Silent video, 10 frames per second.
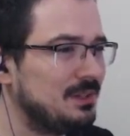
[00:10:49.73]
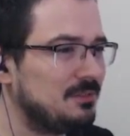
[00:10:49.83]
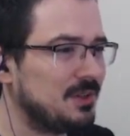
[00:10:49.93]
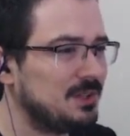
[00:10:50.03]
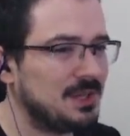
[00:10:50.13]

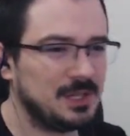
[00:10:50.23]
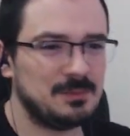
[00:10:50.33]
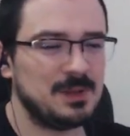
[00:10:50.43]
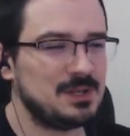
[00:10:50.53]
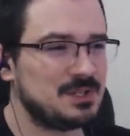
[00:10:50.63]
funny
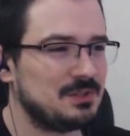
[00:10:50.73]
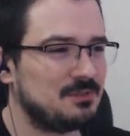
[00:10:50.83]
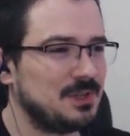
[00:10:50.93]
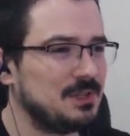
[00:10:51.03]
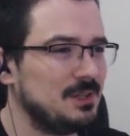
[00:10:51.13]
animation,
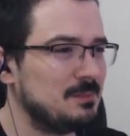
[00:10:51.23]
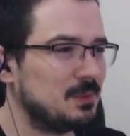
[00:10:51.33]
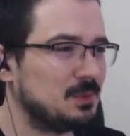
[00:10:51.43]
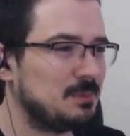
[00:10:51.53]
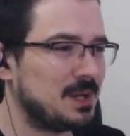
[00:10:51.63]
funny
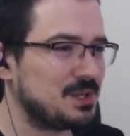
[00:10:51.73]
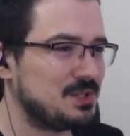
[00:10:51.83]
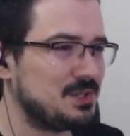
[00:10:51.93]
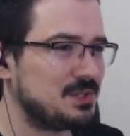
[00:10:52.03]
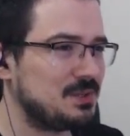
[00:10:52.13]
emote
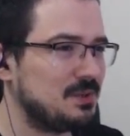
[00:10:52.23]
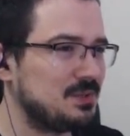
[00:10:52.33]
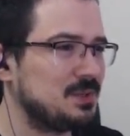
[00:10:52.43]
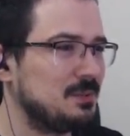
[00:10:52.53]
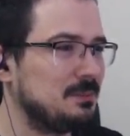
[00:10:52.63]
packages or
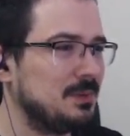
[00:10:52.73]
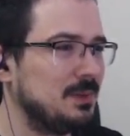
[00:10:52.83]
some